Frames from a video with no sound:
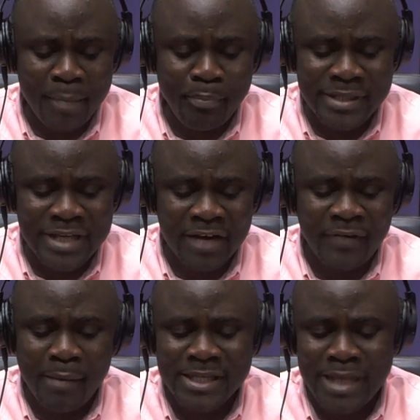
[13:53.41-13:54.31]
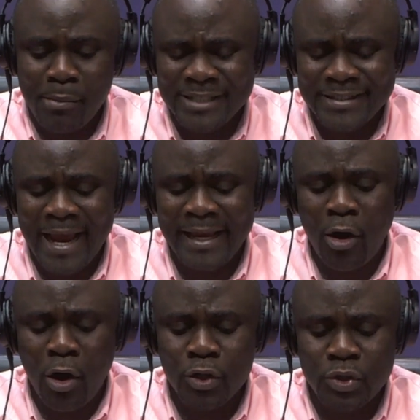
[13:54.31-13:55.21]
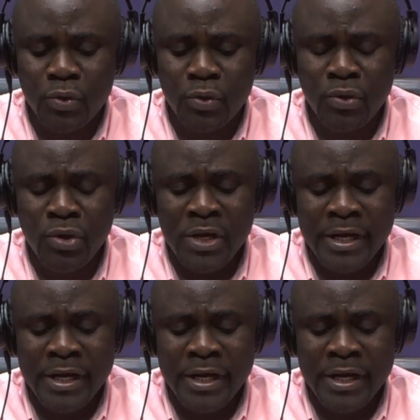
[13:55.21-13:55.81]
peasant farmers are signing on to